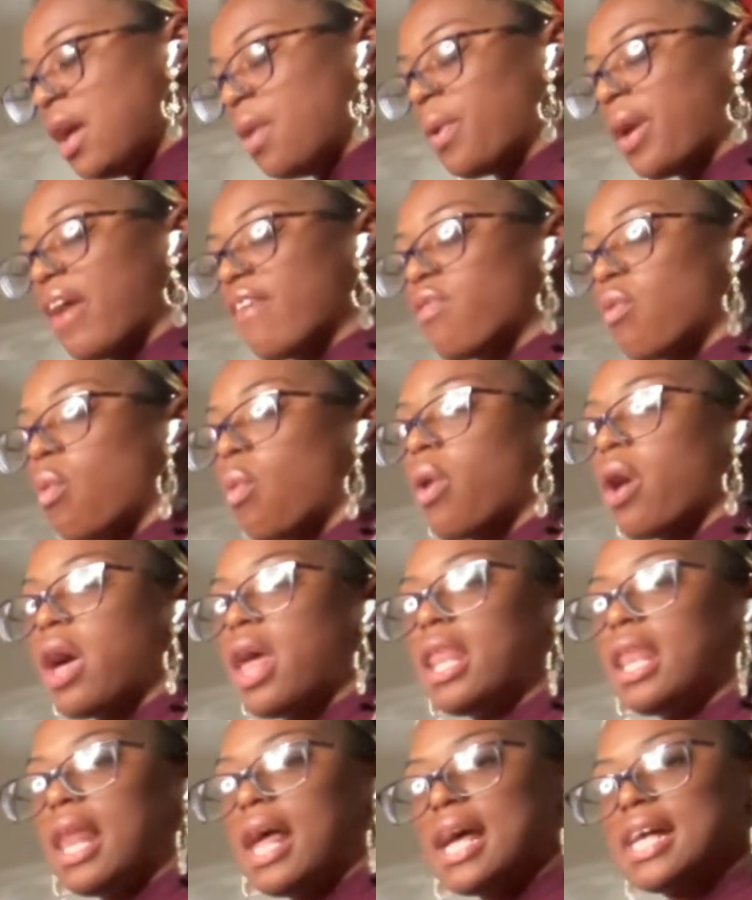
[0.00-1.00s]
We have
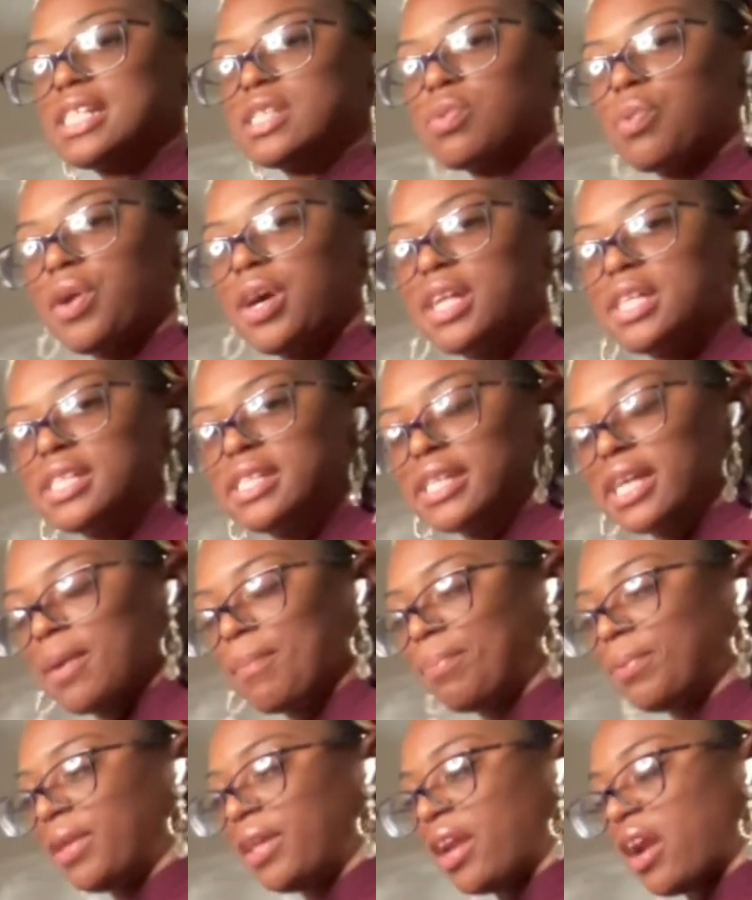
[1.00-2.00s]
one last one to
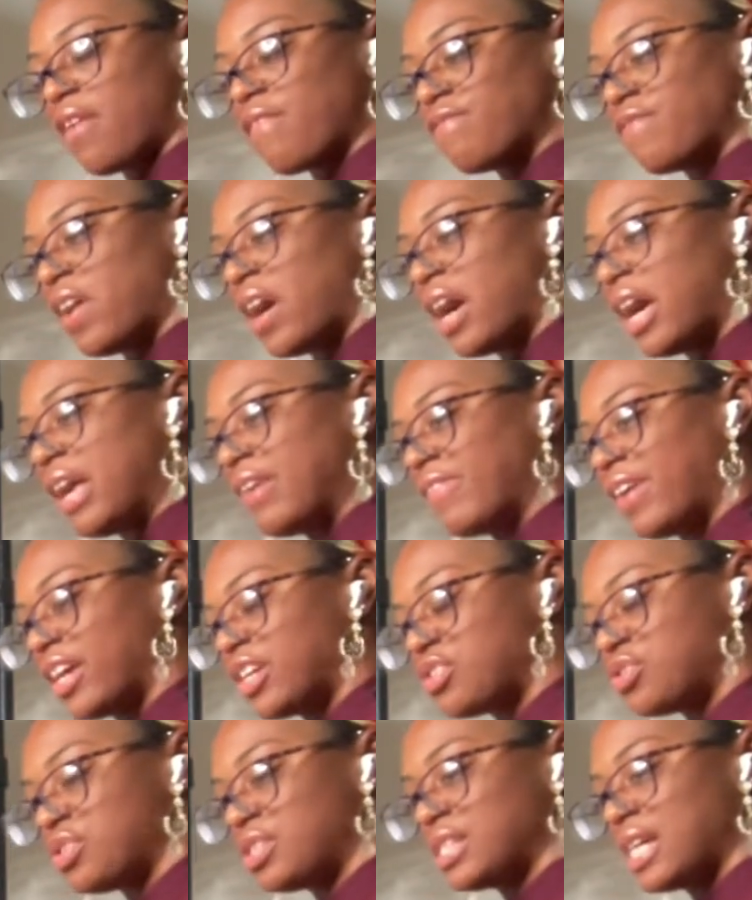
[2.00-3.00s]
complete our 5
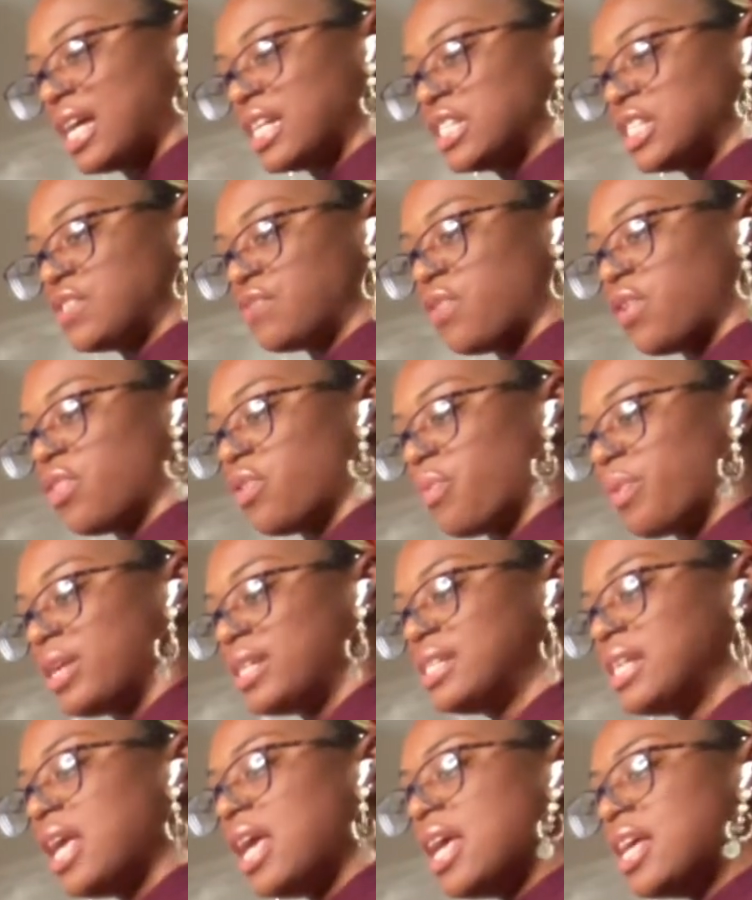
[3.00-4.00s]
exercises for the
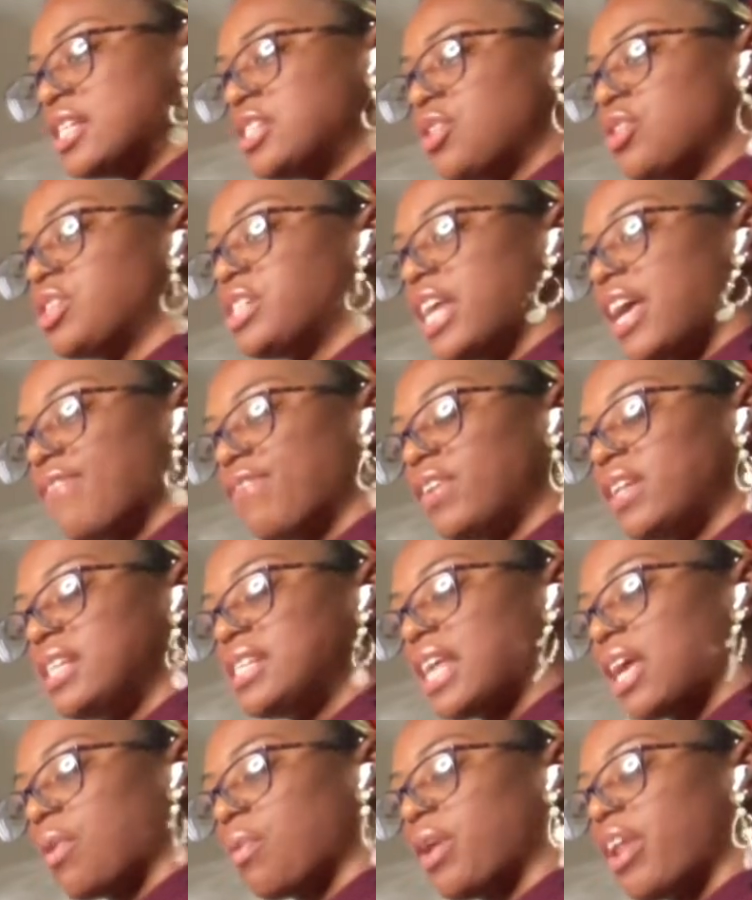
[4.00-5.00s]
wrist. So definitely
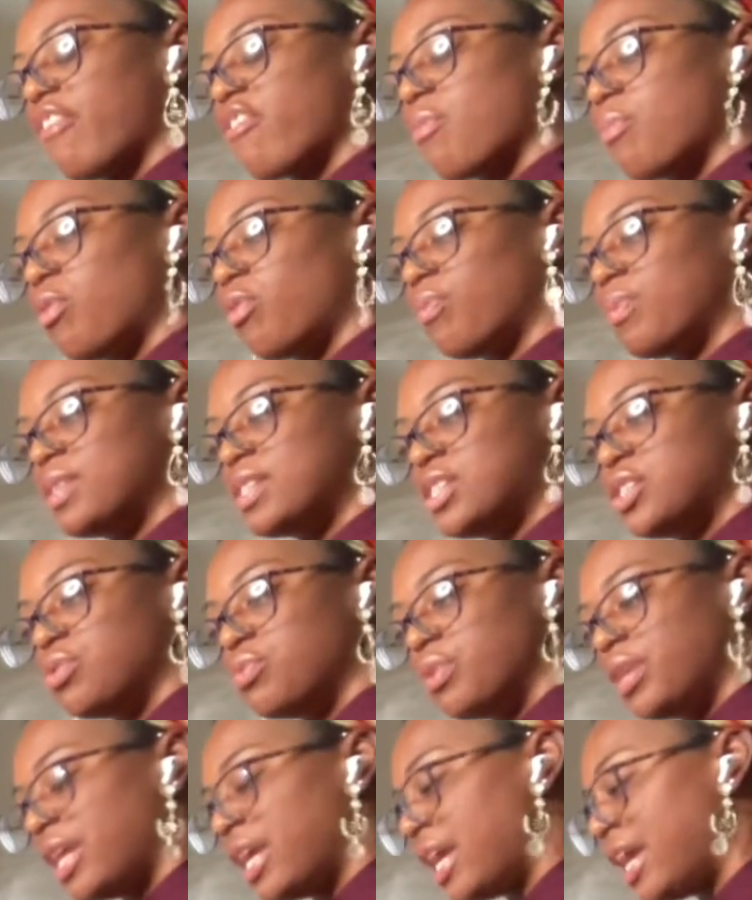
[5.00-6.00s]
take whatever movements
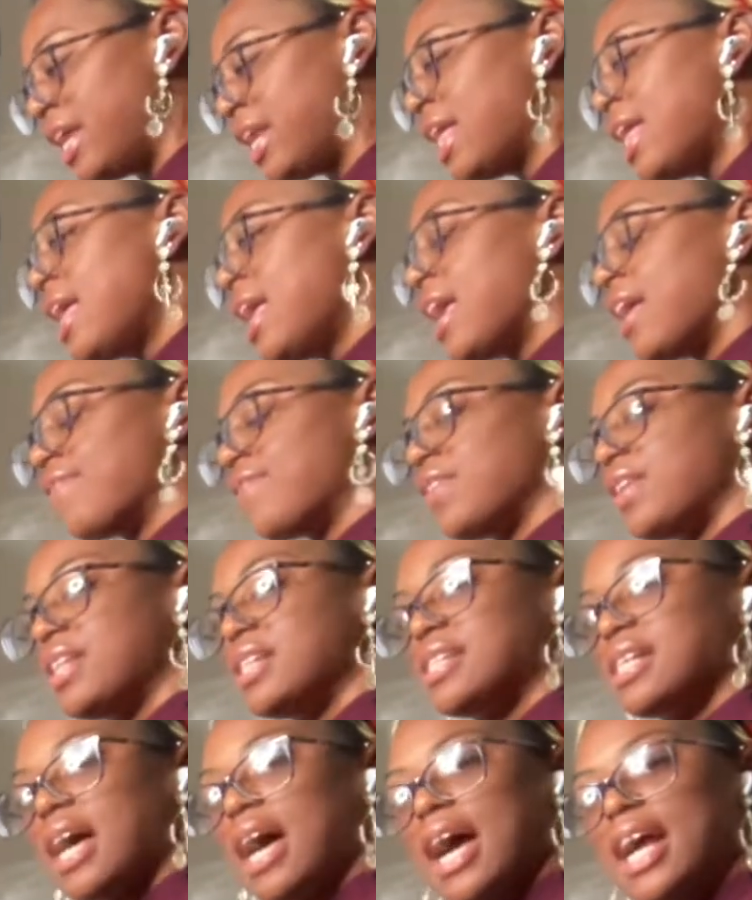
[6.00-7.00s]
you need. If you
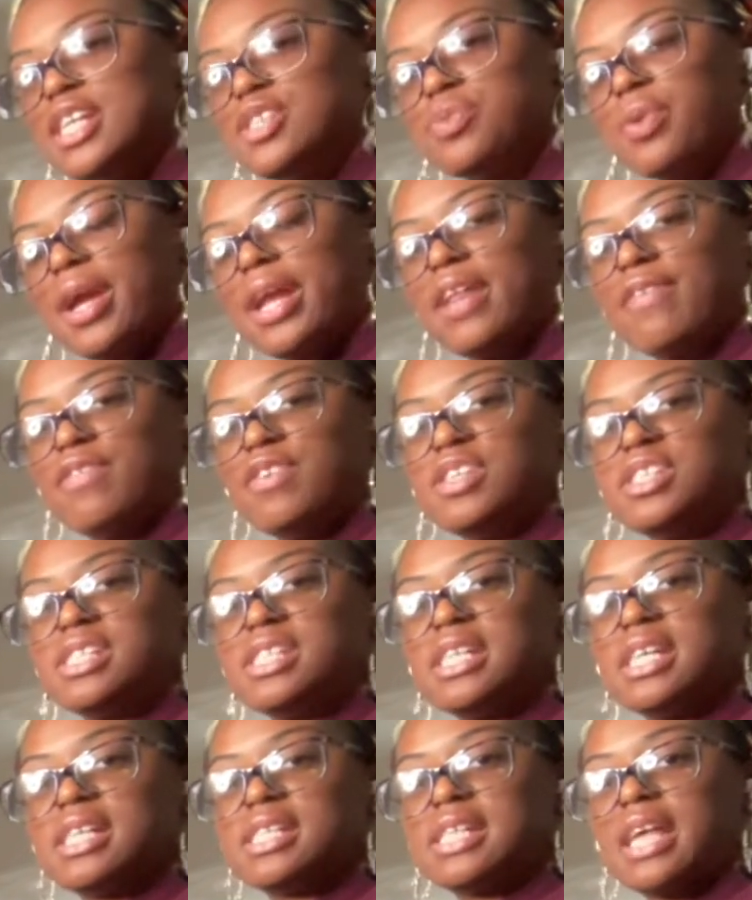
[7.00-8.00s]
need to hydrate, if you just
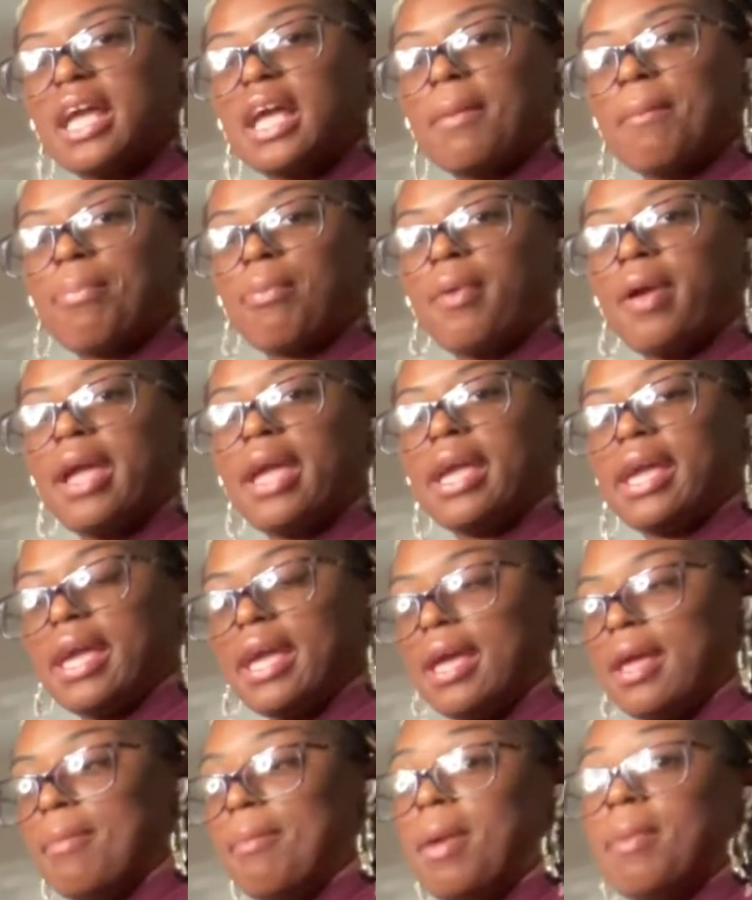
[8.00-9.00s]
need to take a break
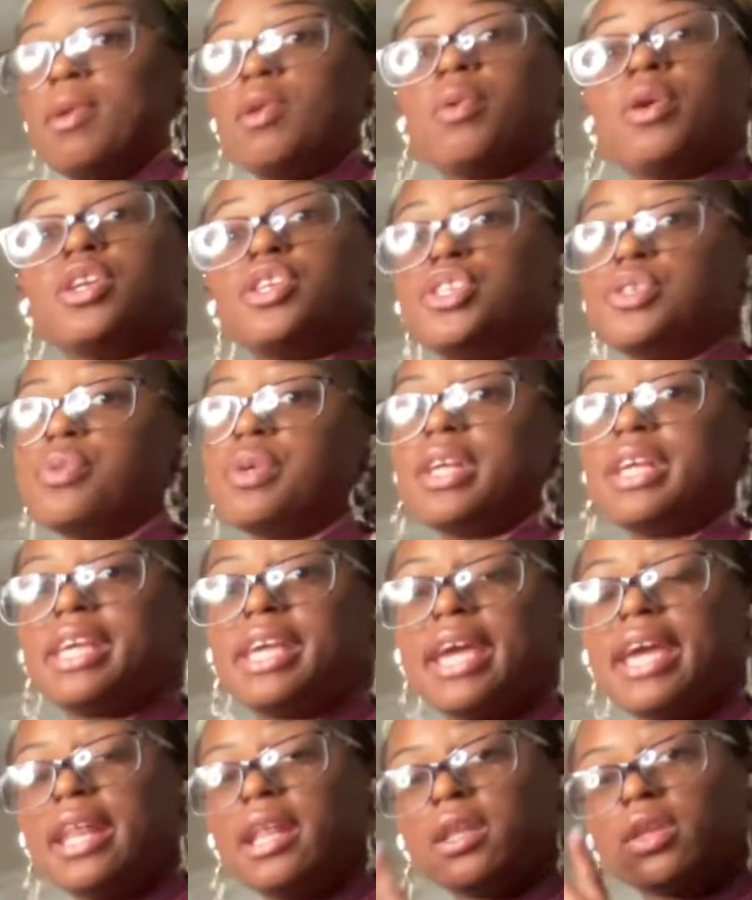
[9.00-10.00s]
and maybe you want to do it
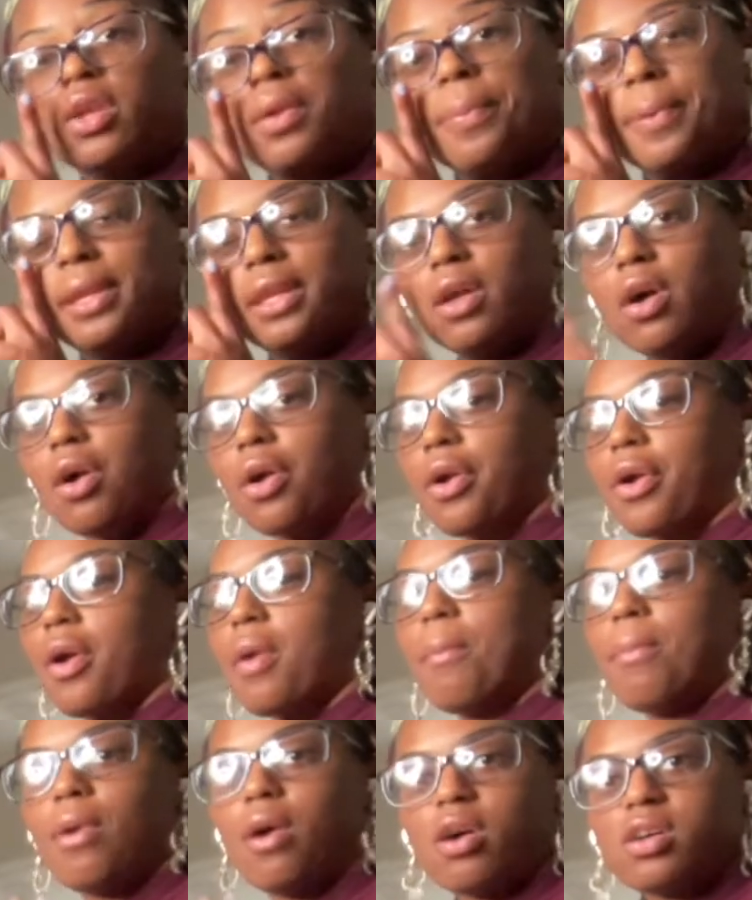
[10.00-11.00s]
again a little bit
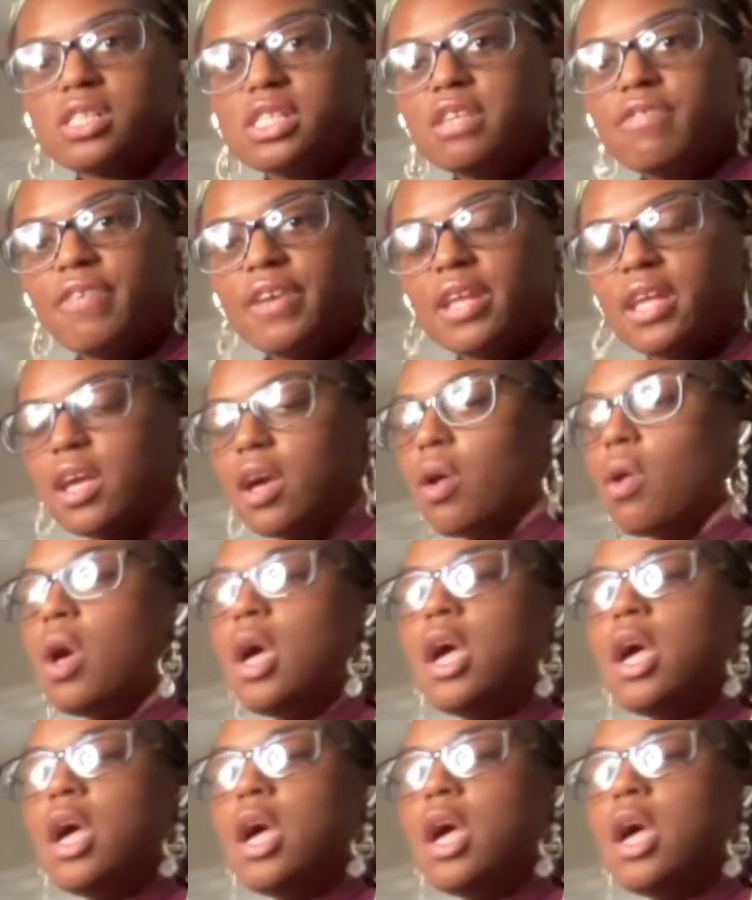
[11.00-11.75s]
longer, pause the video,